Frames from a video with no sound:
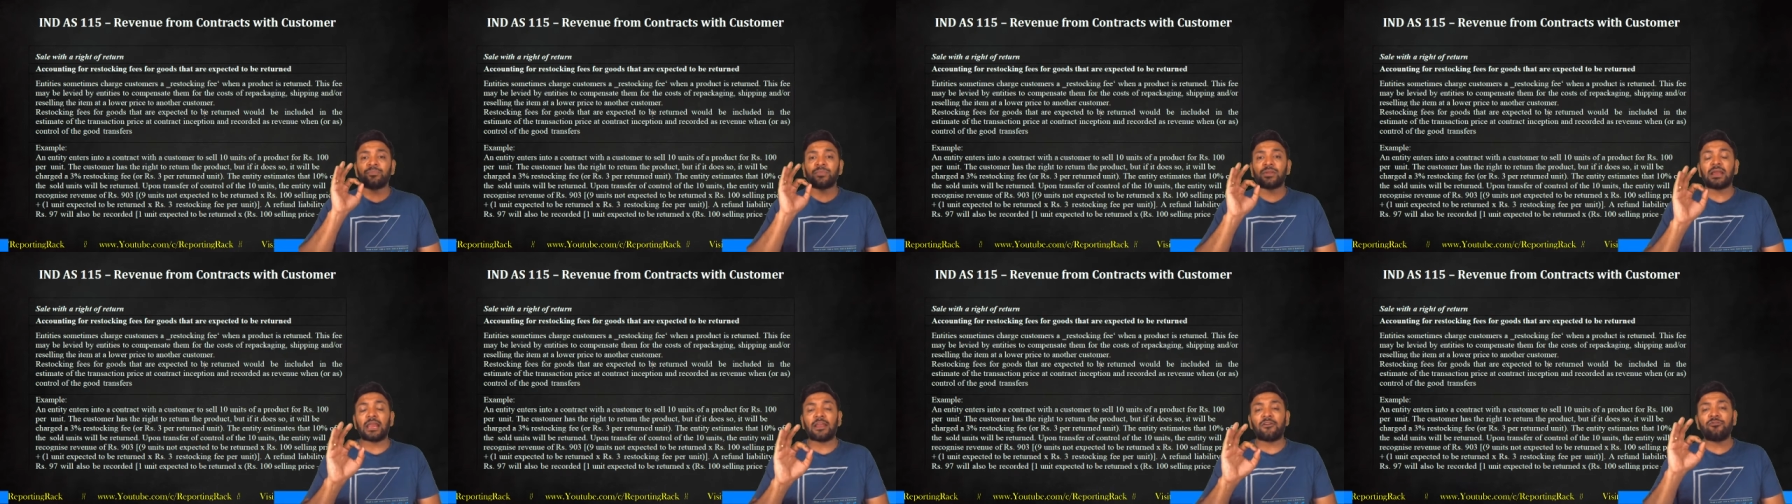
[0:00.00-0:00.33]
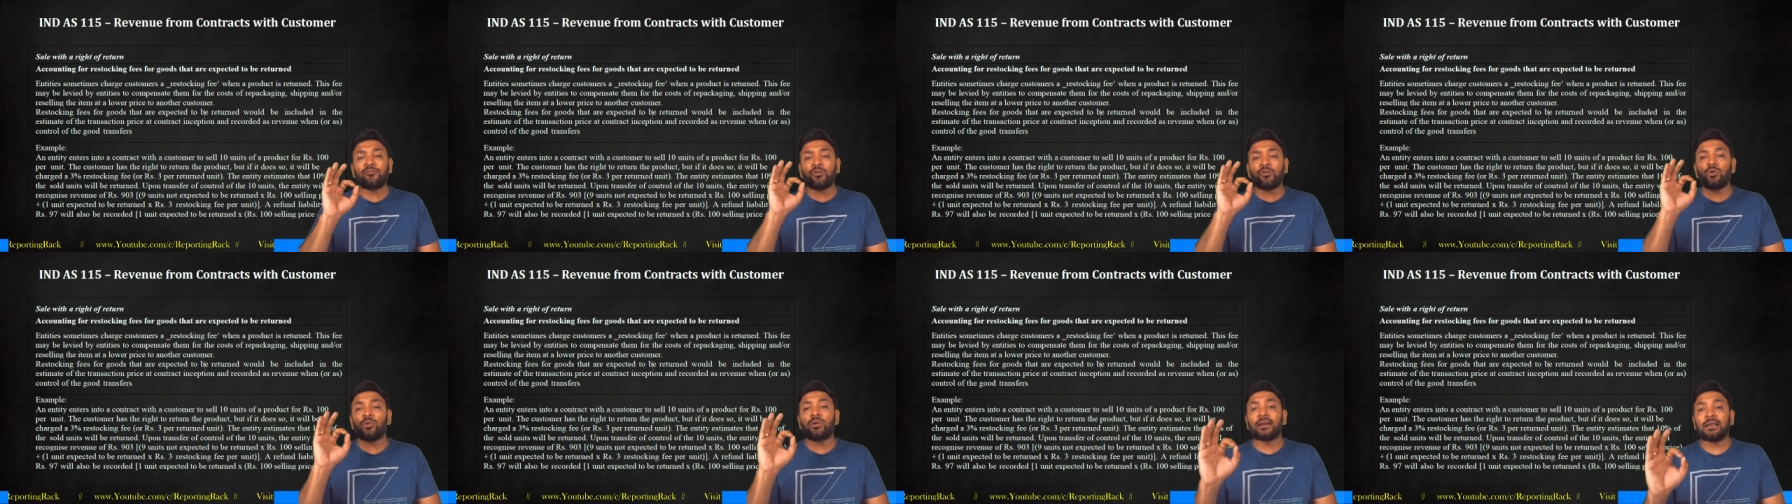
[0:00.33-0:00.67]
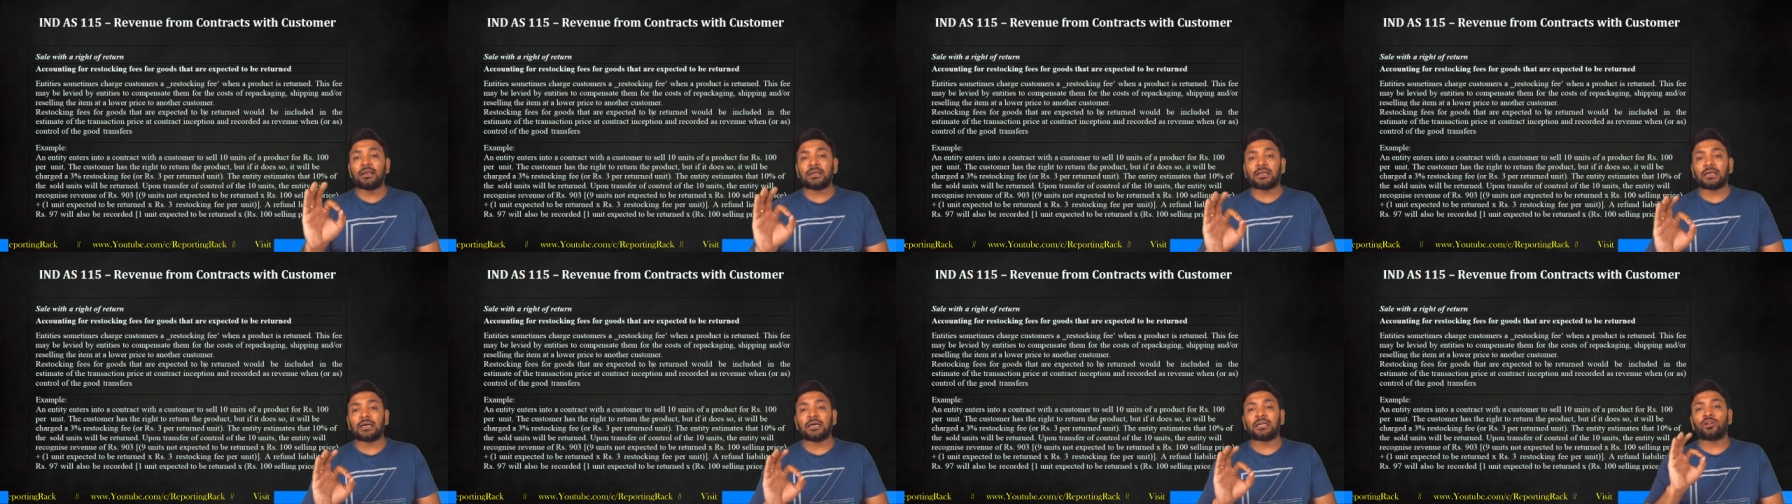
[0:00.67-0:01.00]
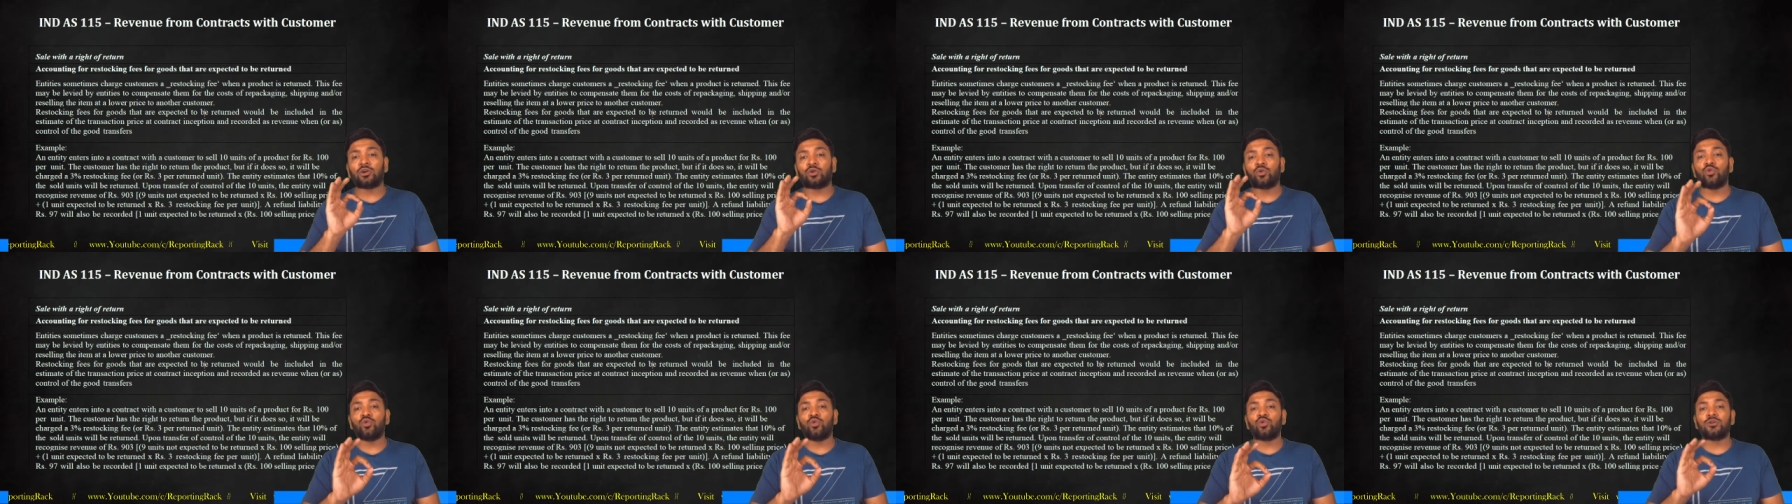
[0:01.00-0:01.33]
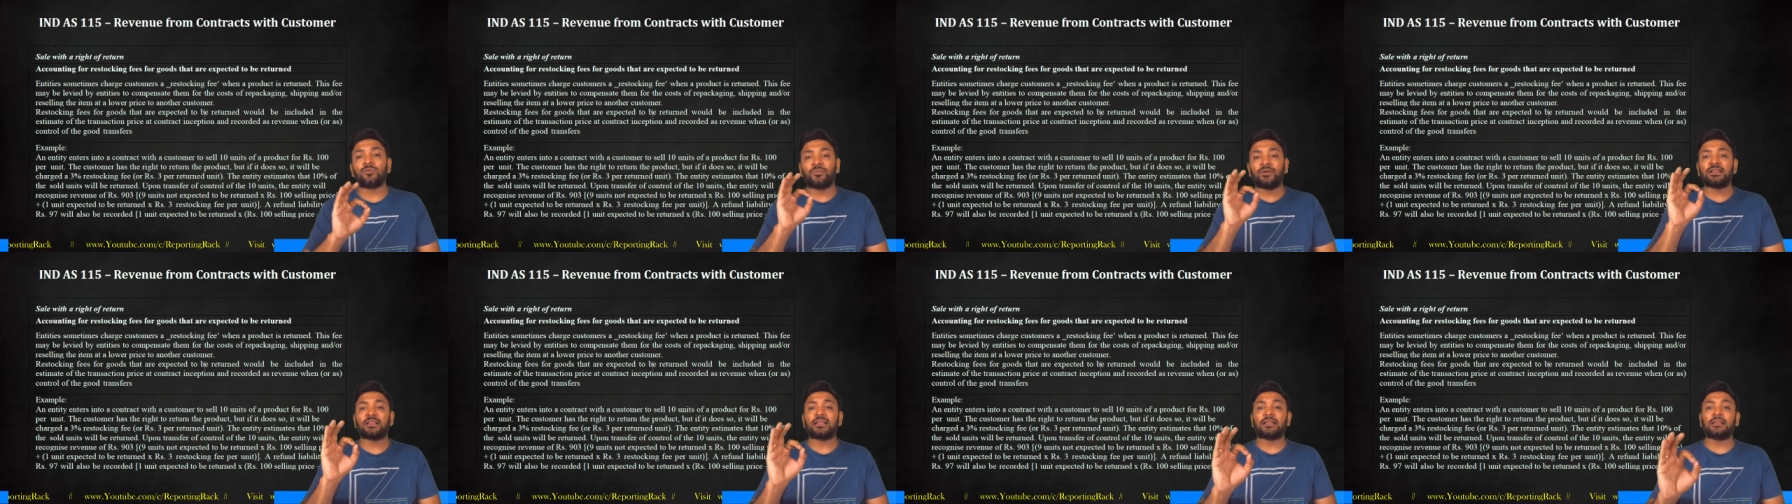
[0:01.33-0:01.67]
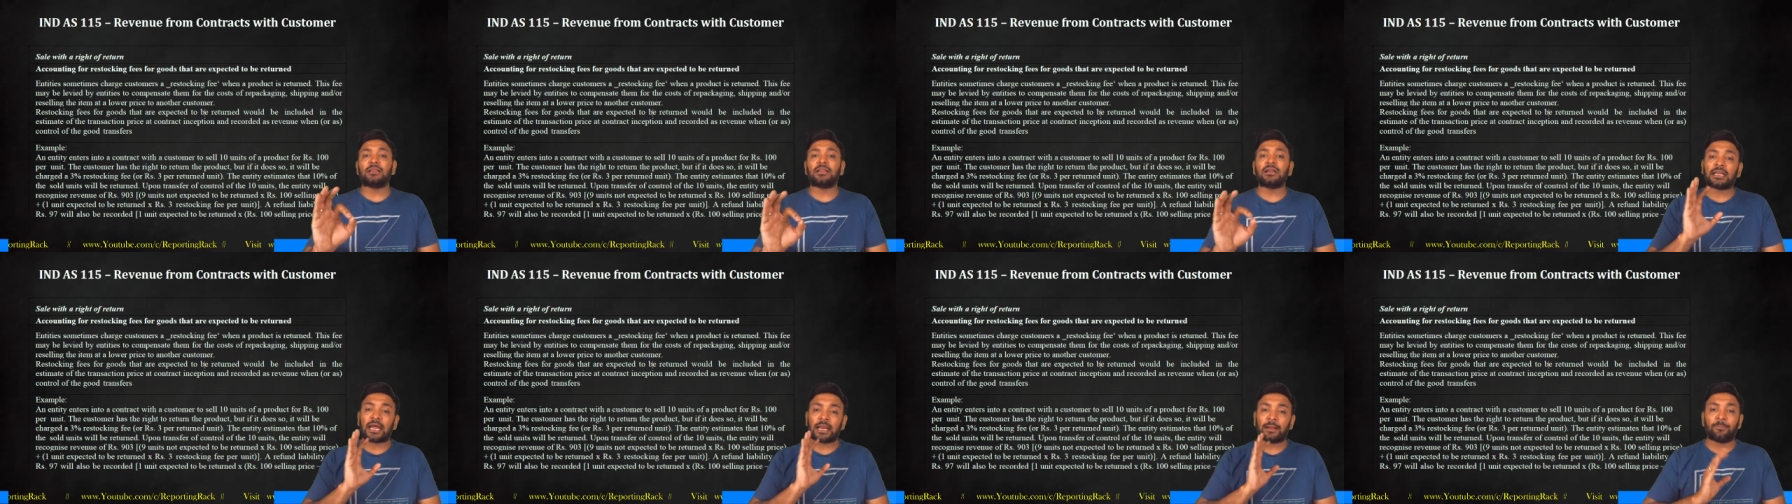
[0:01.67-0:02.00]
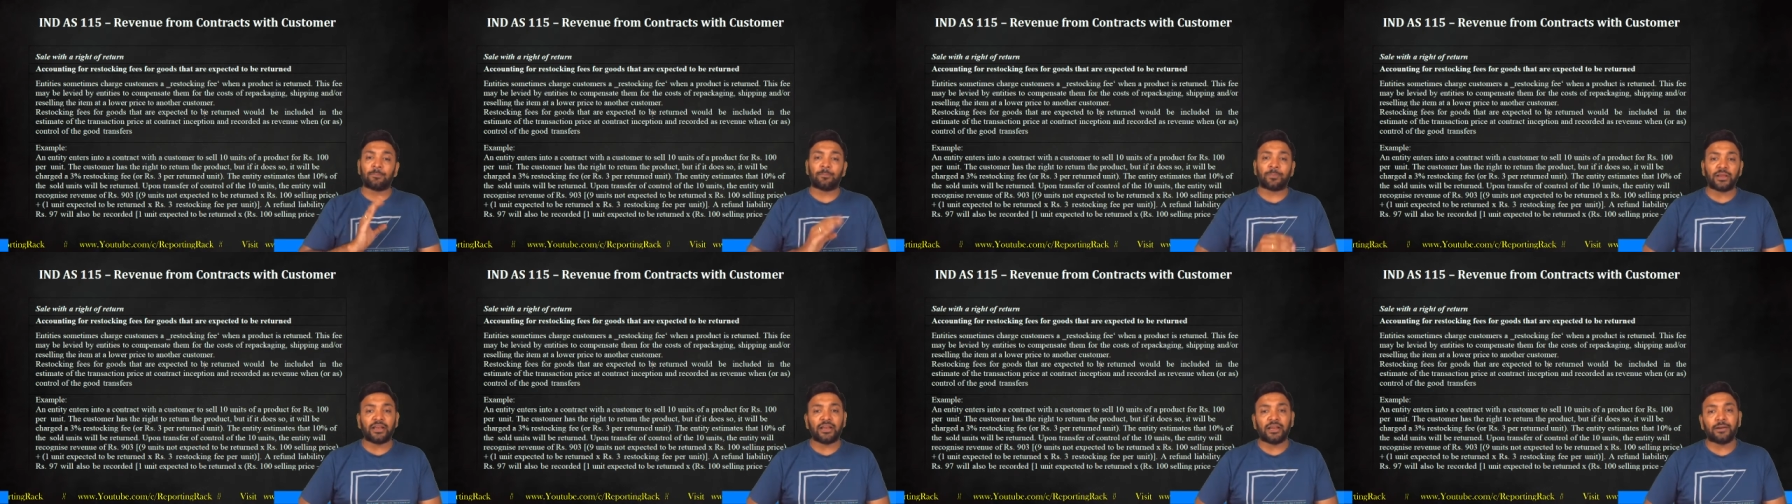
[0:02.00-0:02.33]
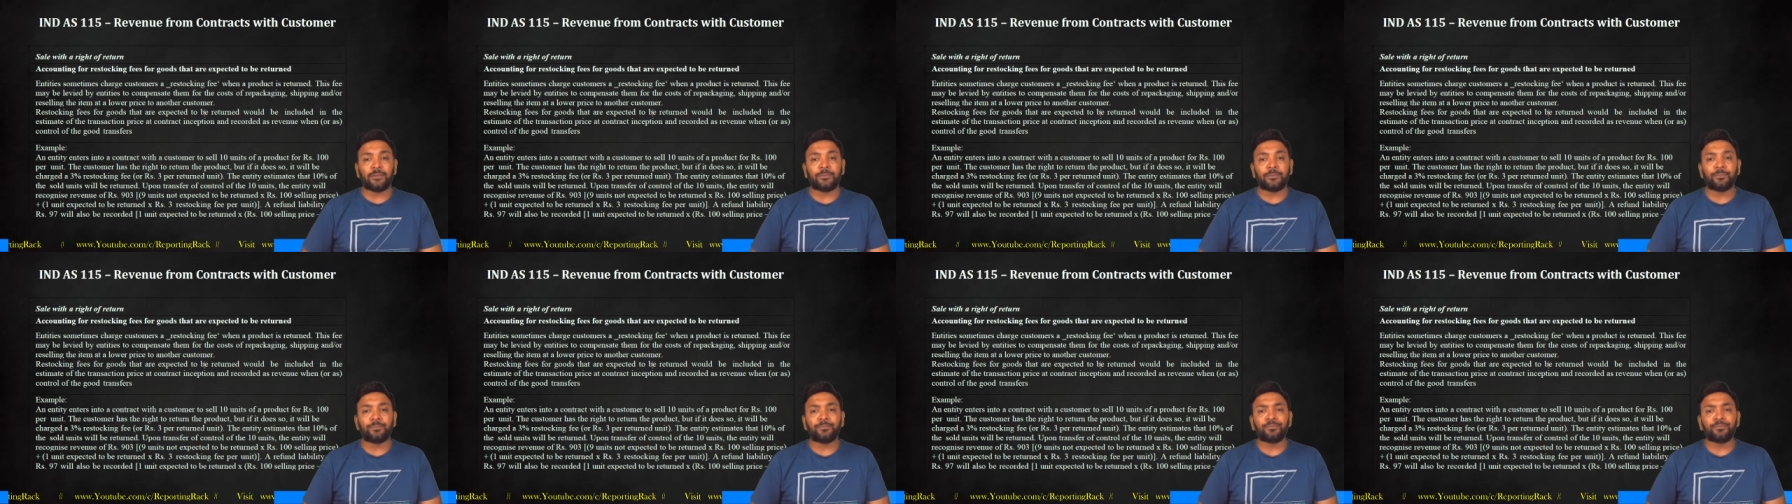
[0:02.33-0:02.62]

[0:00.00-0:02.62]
if you return the good within the time period.